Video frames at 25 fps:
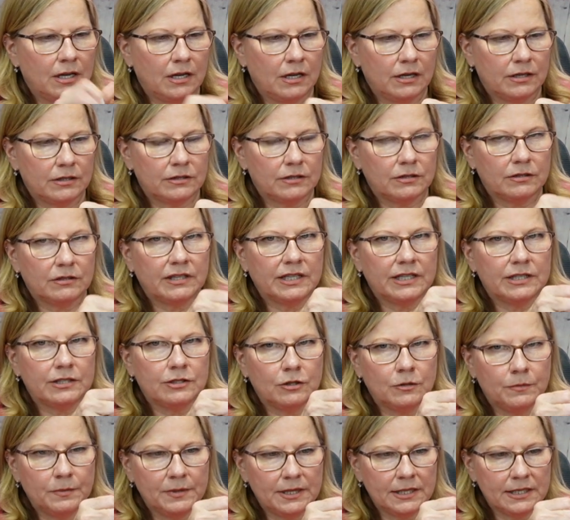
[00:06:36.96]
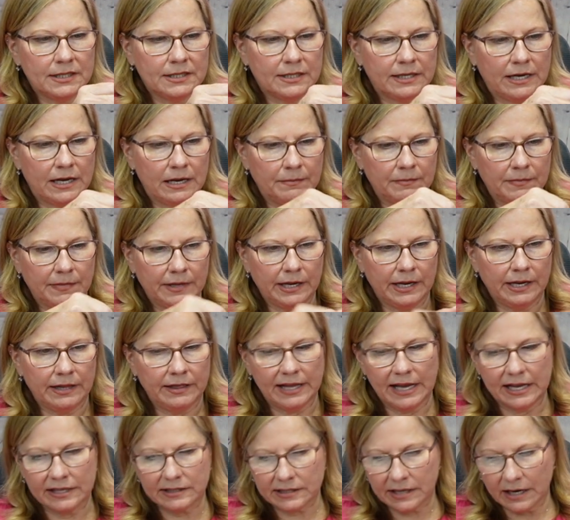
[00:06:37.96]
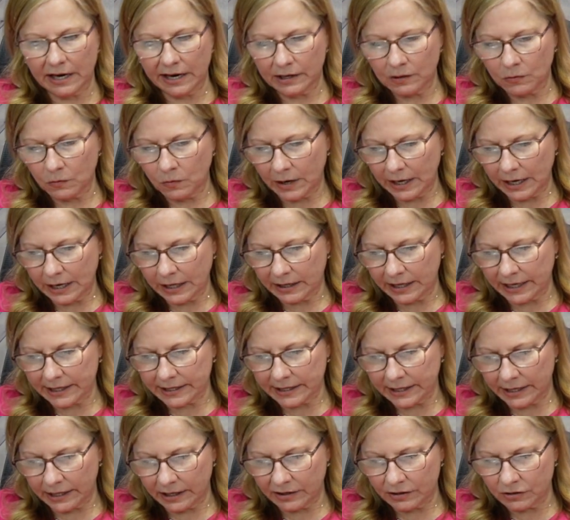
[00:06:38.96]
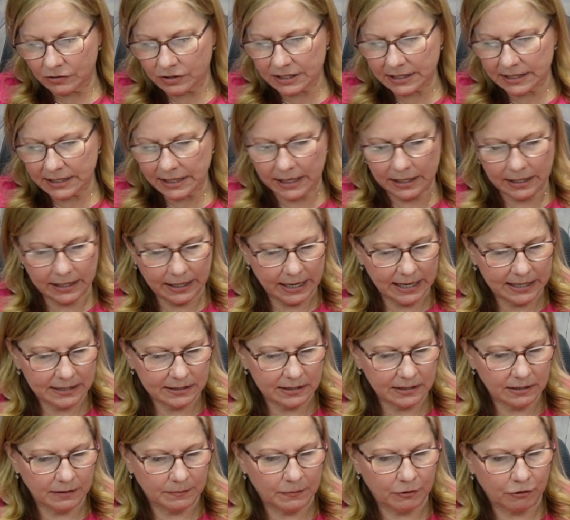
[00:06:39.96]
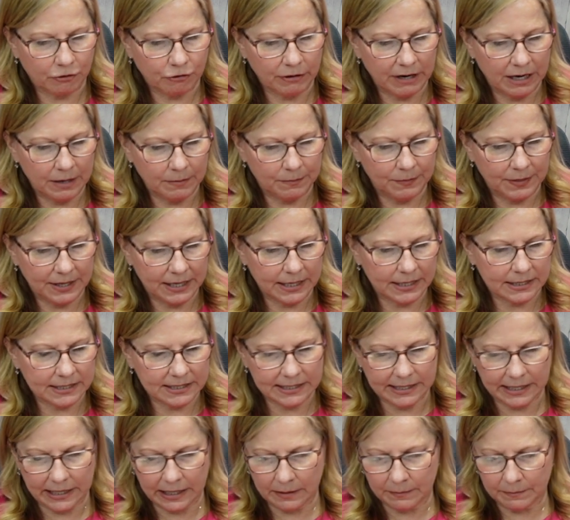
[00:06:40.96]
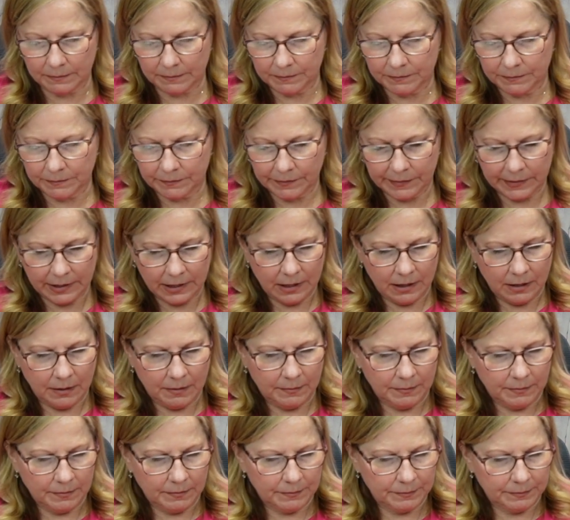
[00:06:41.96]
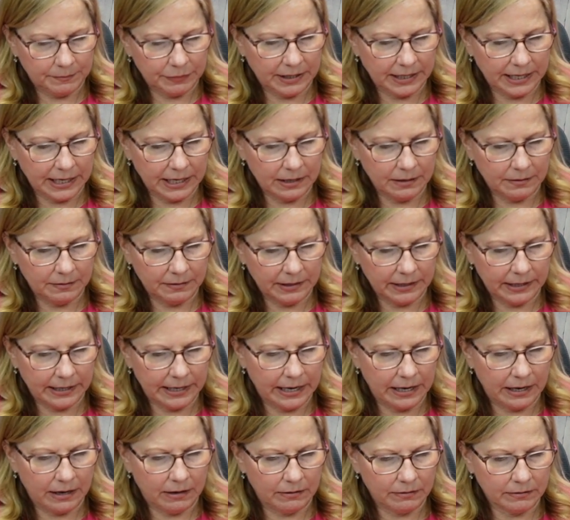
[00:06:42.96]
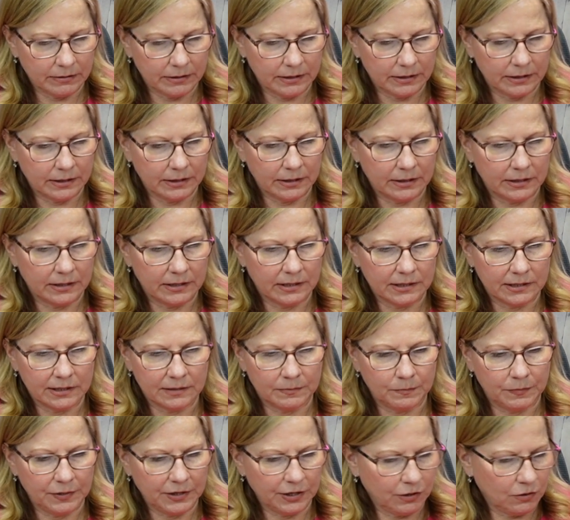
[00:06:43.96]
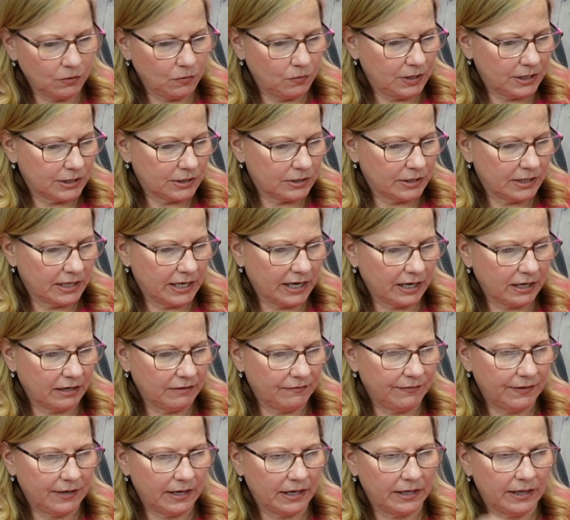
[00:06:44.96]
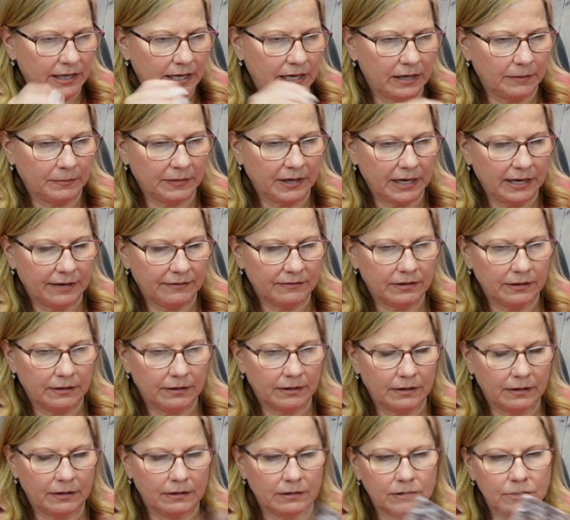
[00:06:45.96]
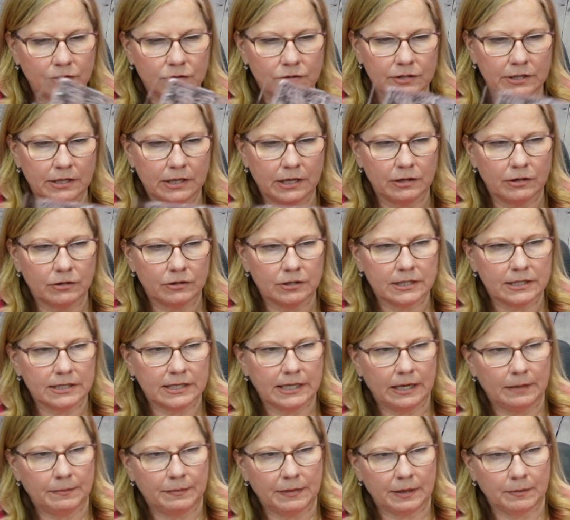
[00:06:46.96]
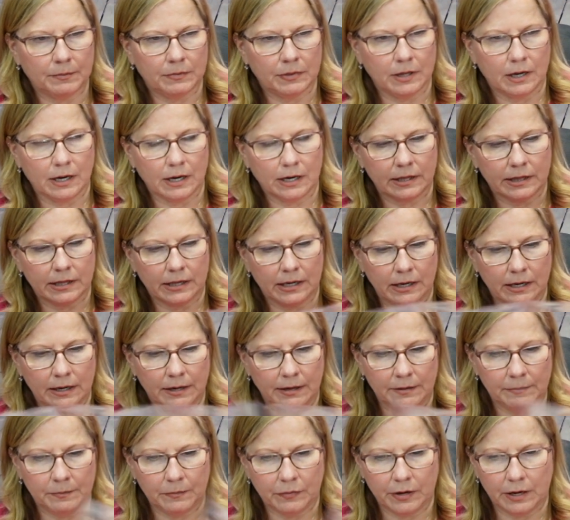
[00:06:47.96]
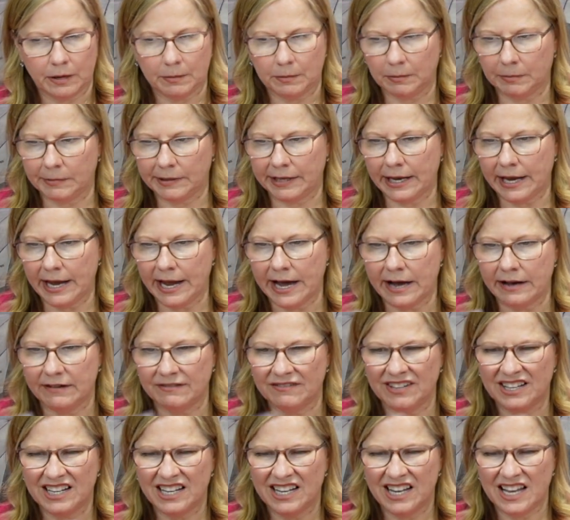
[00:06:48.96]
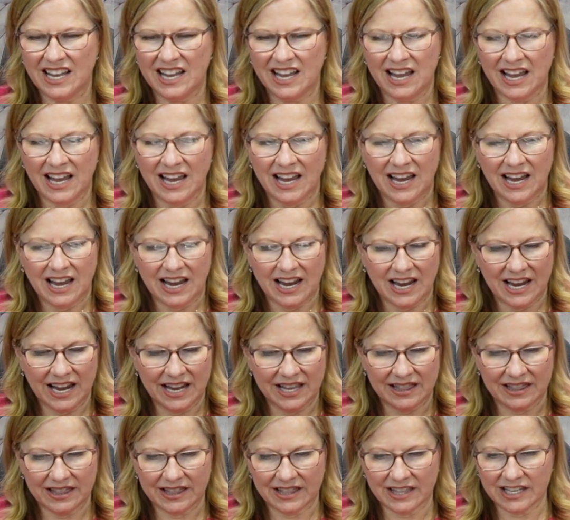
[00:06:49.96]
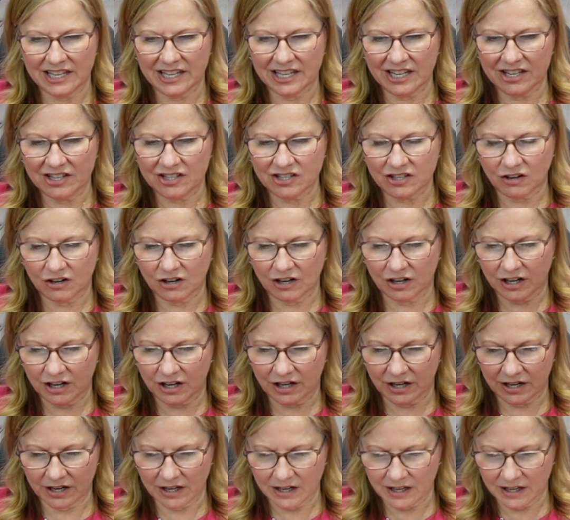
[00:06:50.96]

So let's open this up. And that's kind of why I like that other set. It has the great big stamp plate. Now, the bigger ones are not going to fit on that. I'm going to have to use another stamping block that I probably have. And these are,